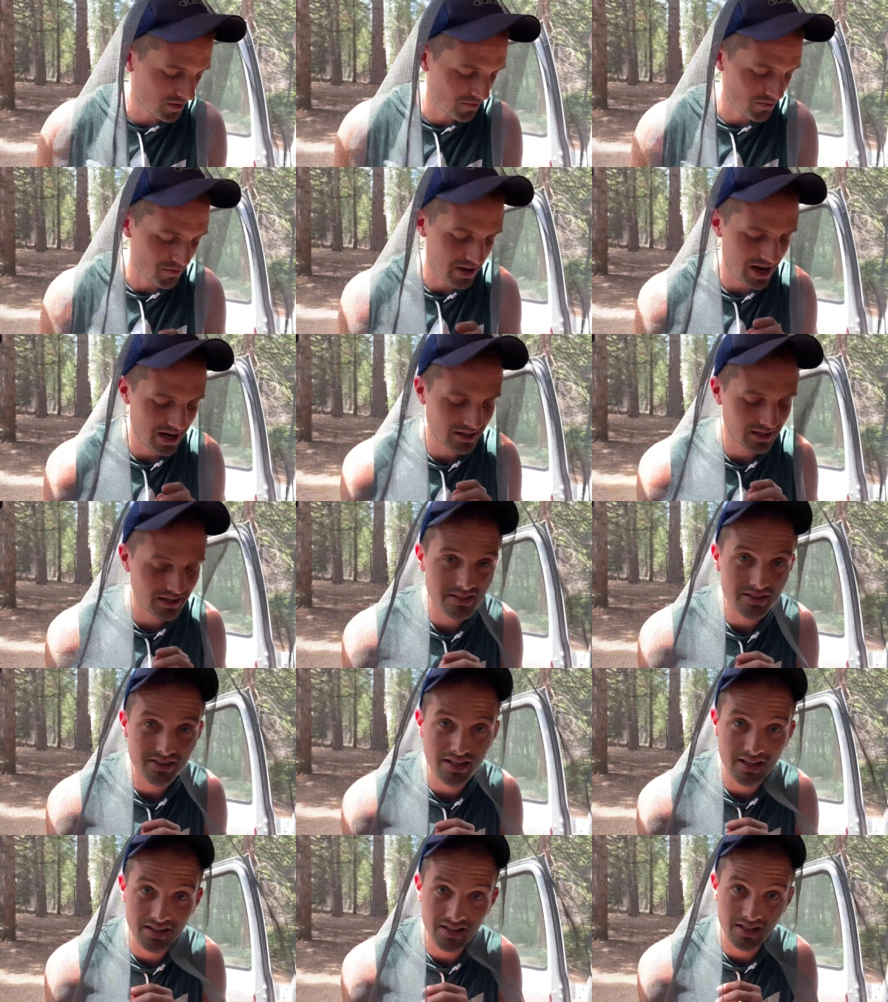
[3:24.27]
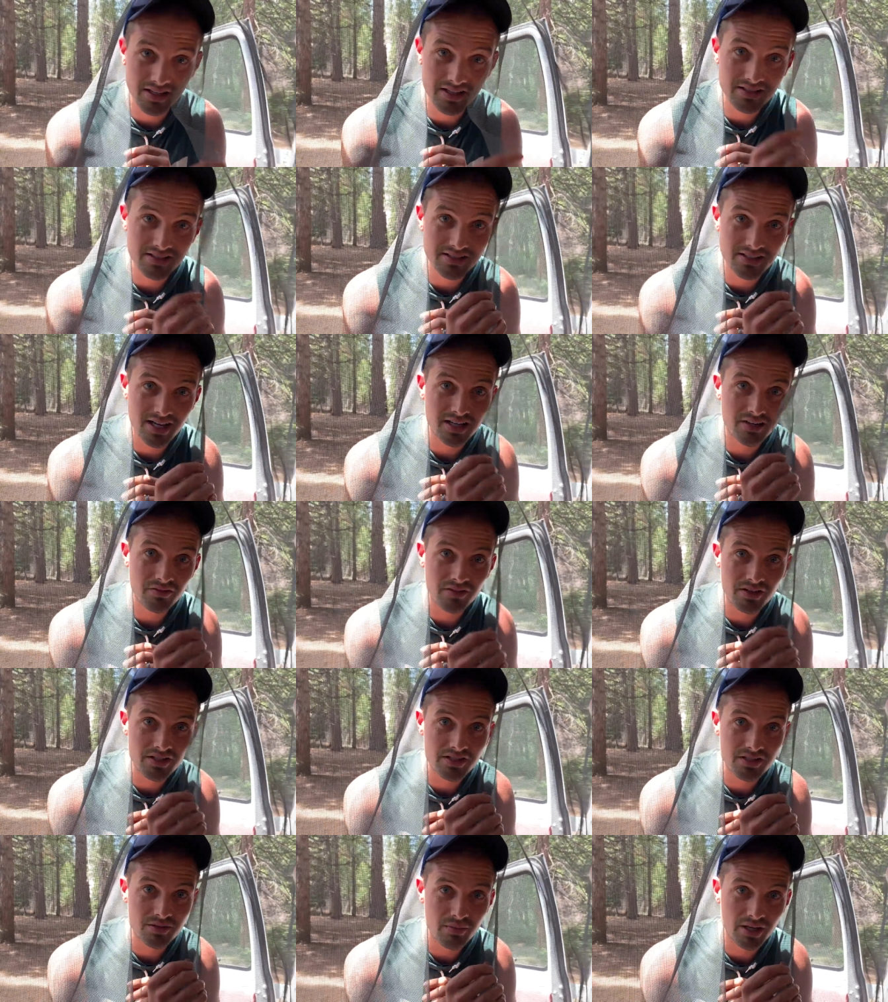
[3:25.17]
magnets on the inside of
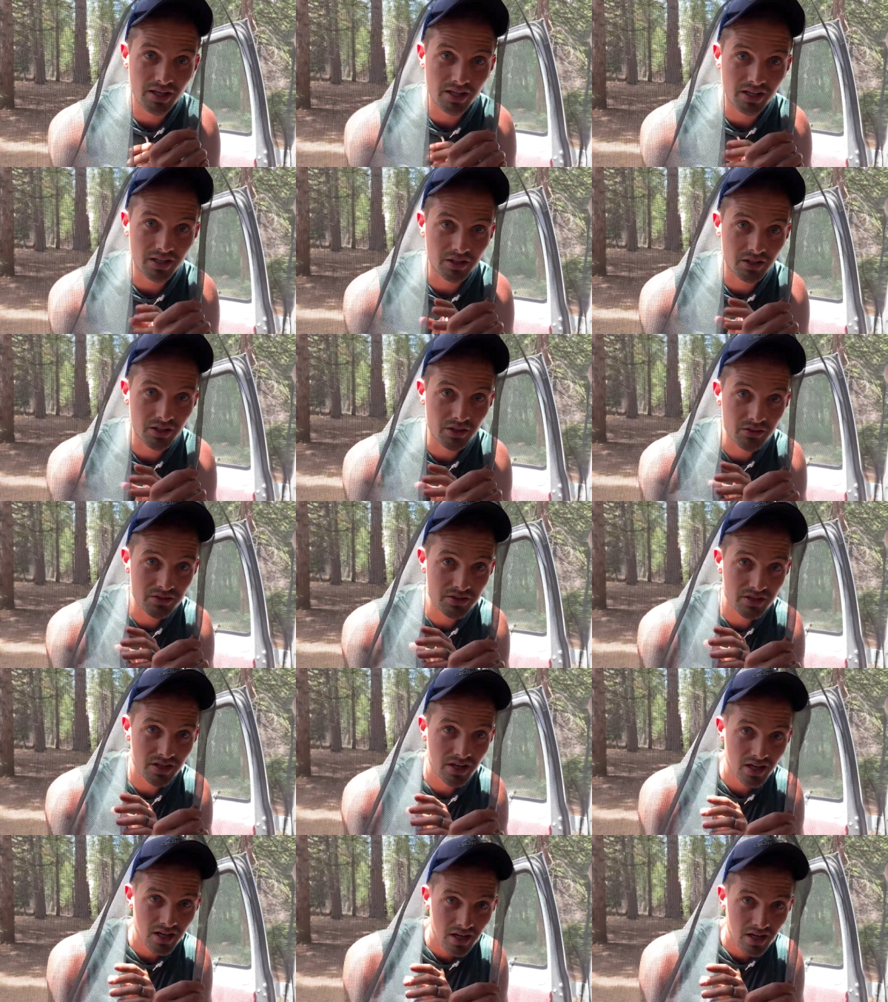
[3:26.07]
these to make it close